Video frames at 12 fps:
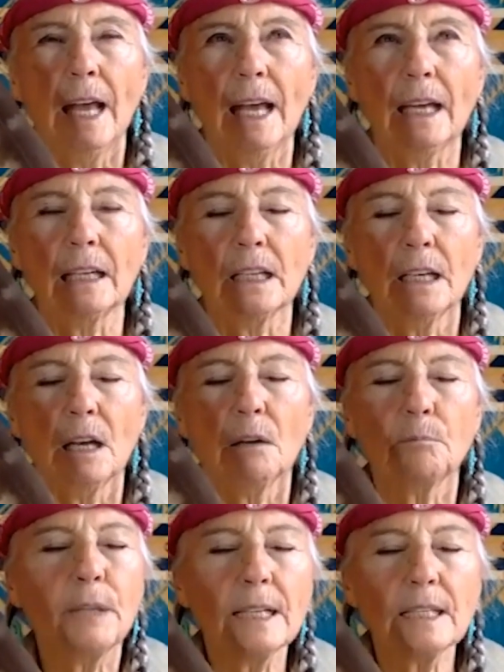and
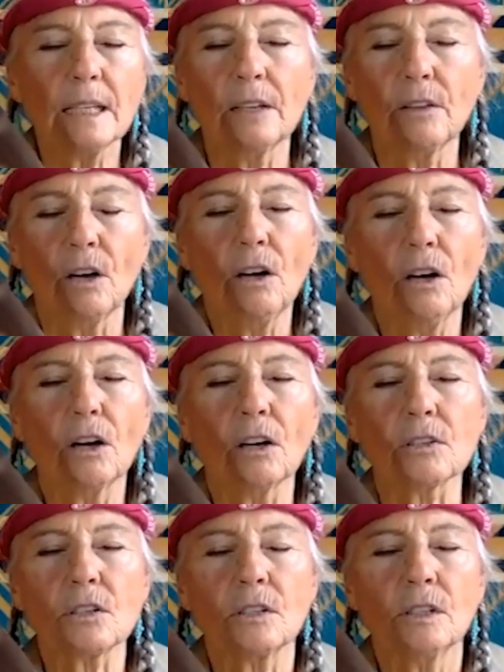place it in the
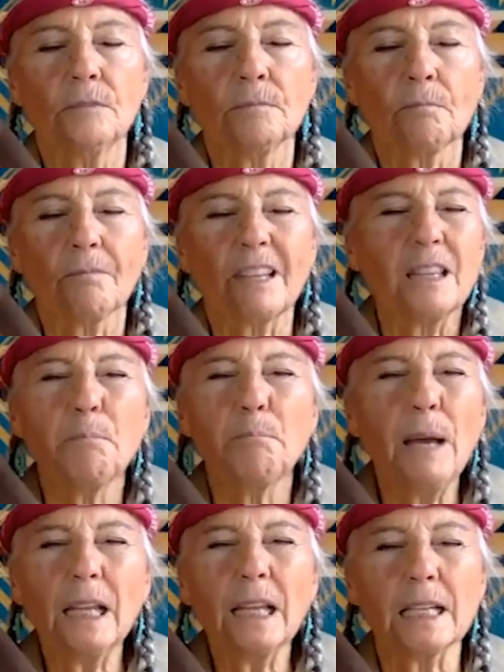hearts and the
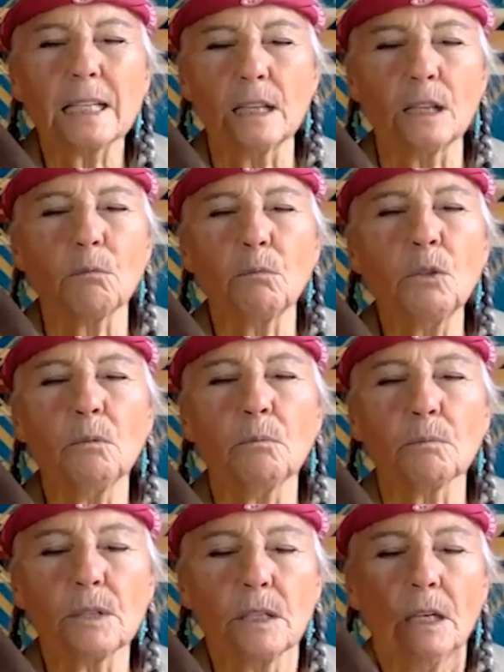bellies and the
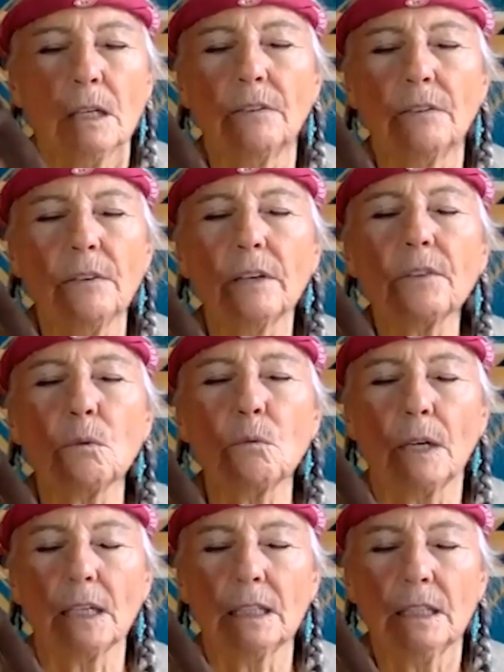wombs of
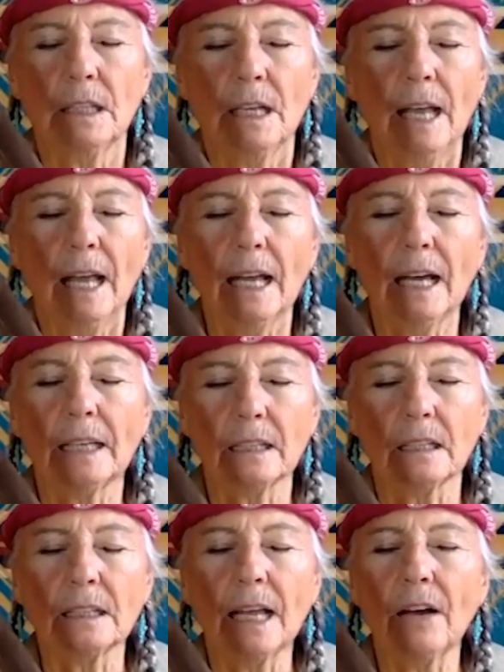everyone, and
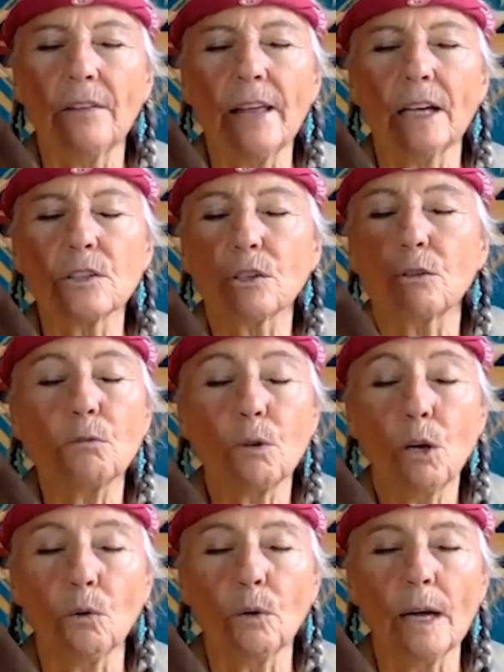allow that to
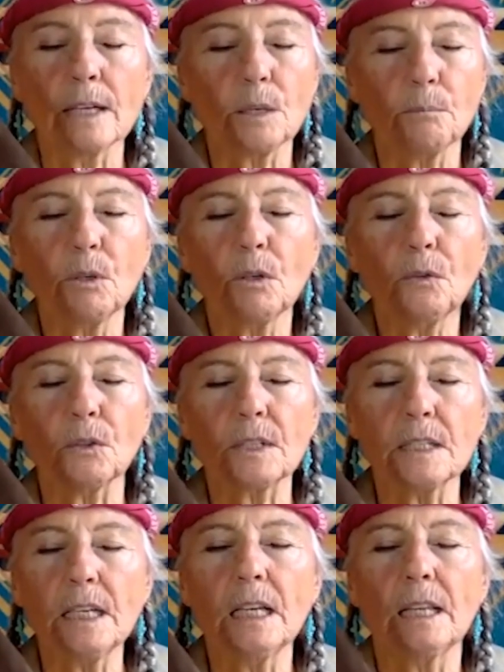grow as a beautiful
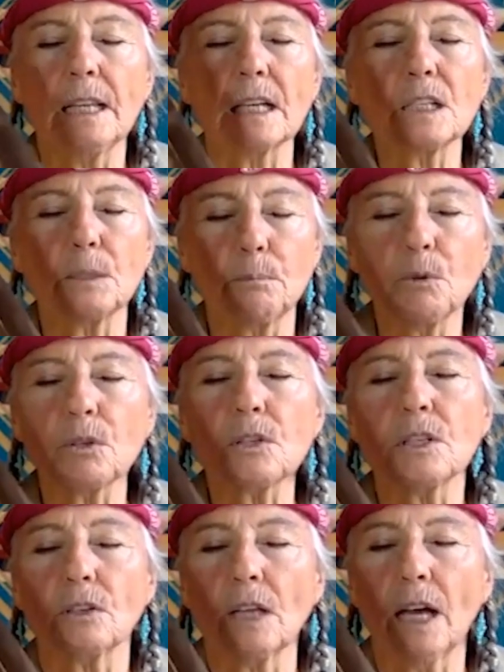seed that
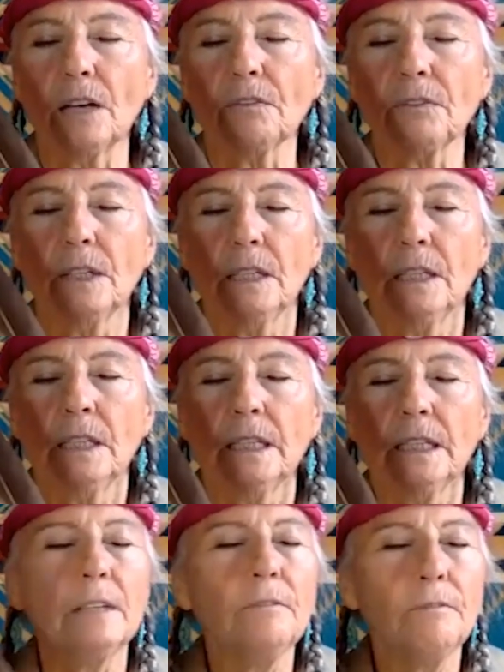supports their life
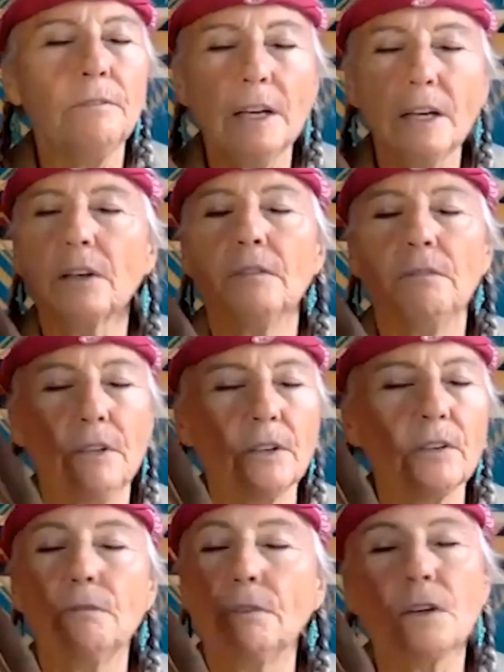in very,
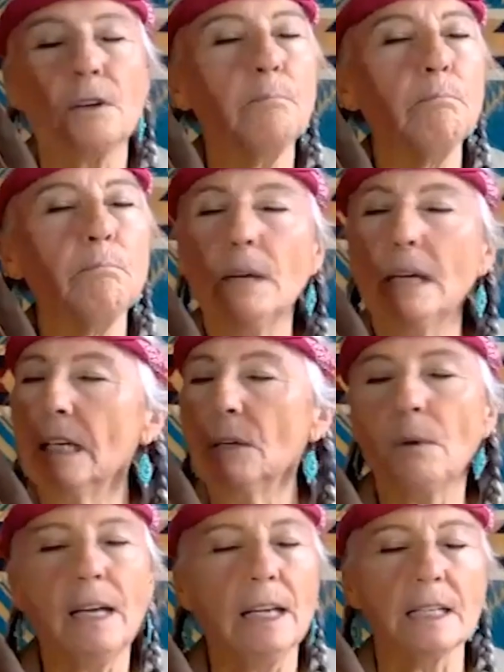very, very many
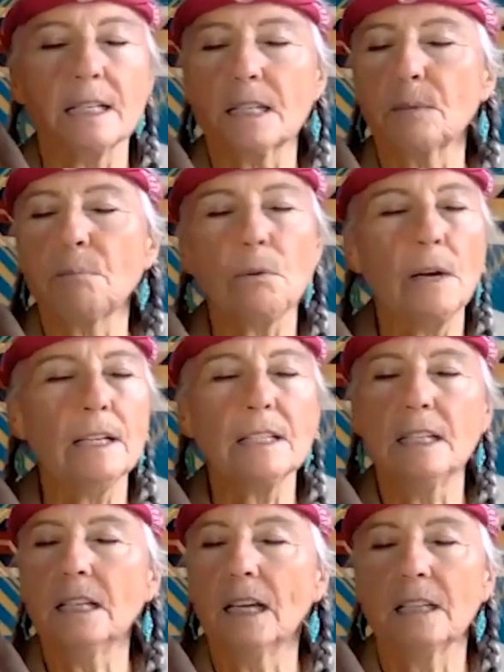ways,
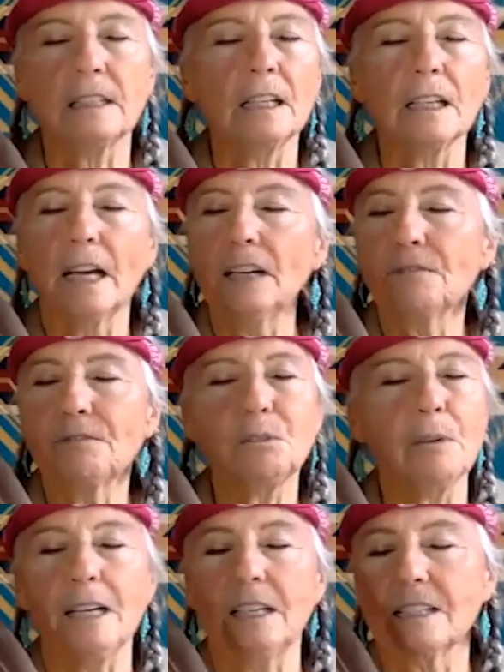surprising and delightful
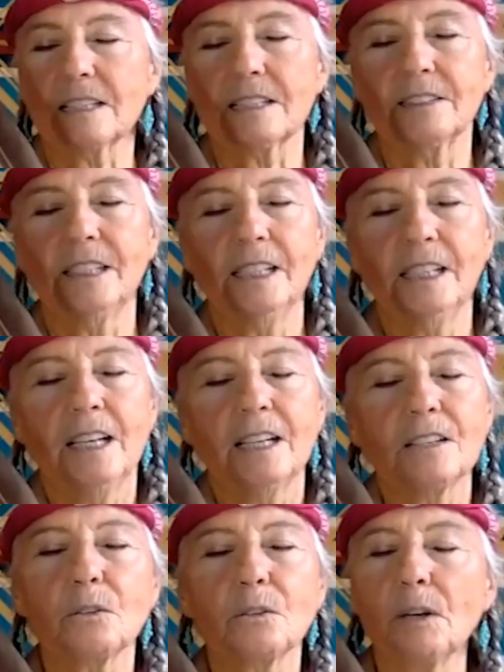ways.
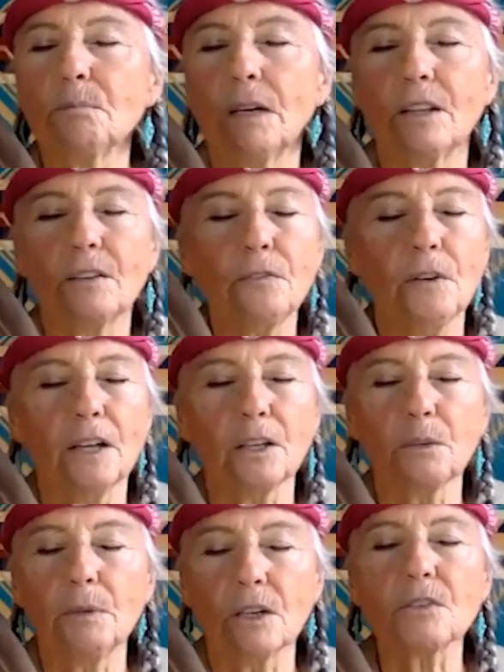So, Great Mother,
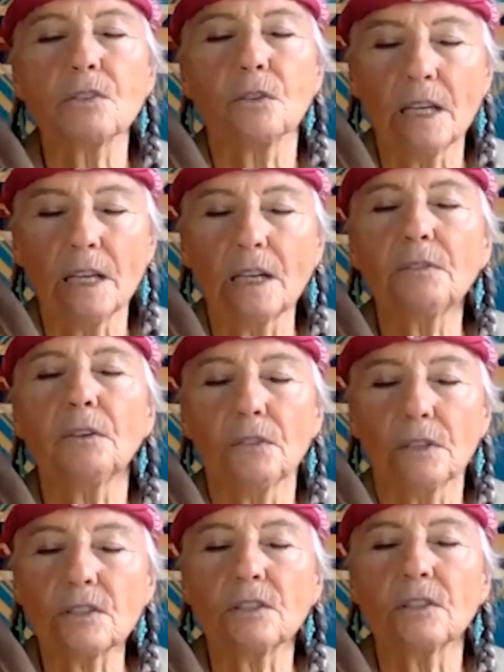Father, we are so thankful
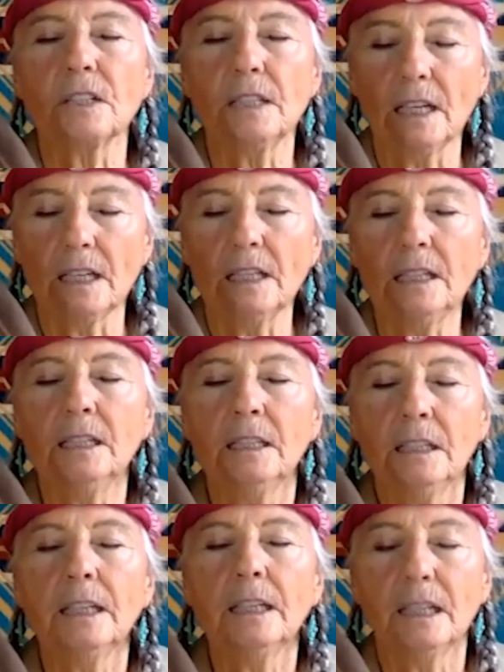for this good day,
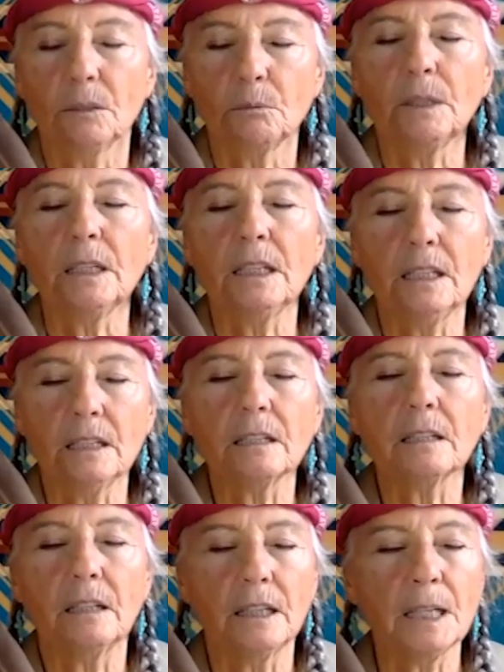and we
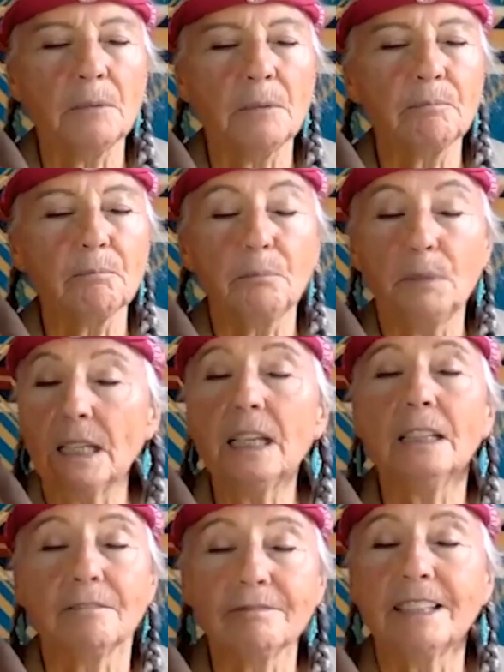
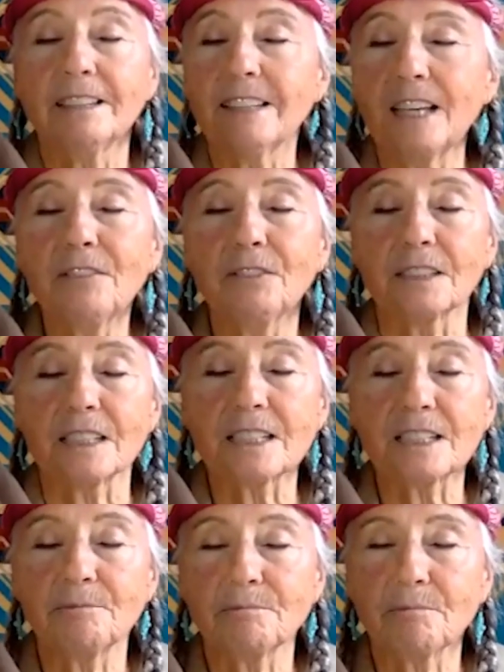begin in
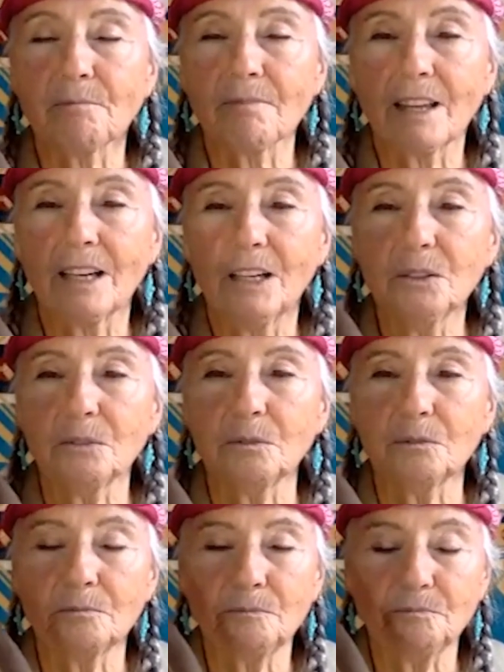thankfulness.
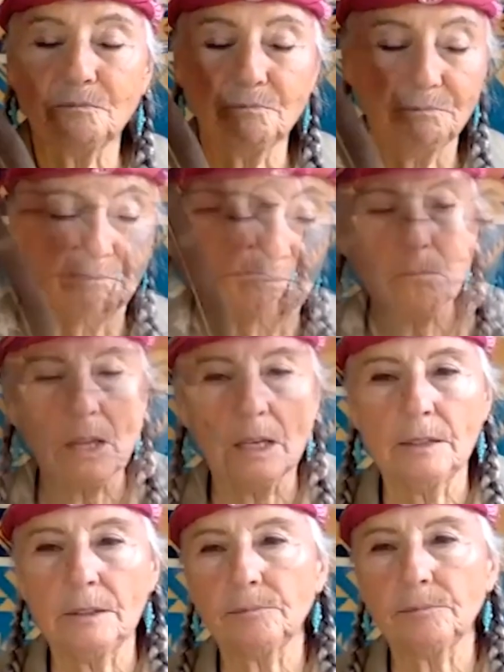Oh,
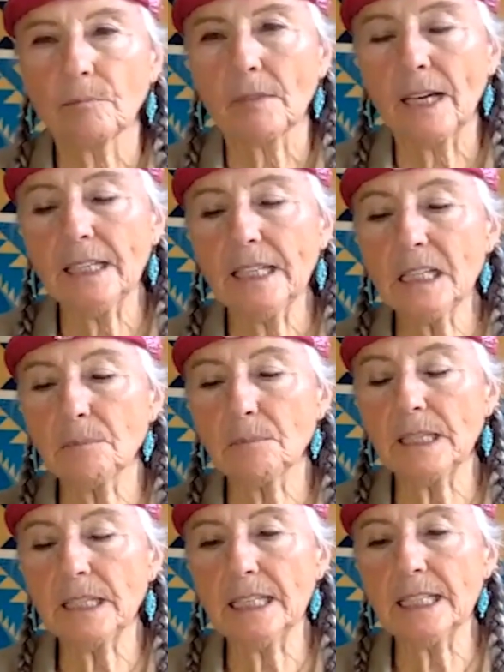I'd like to
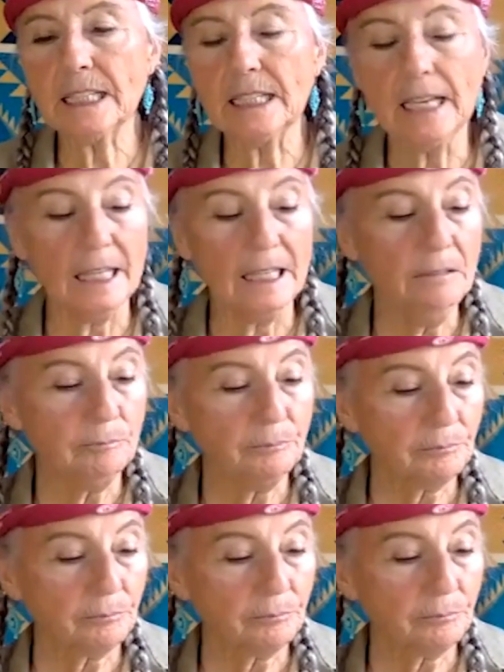begin today.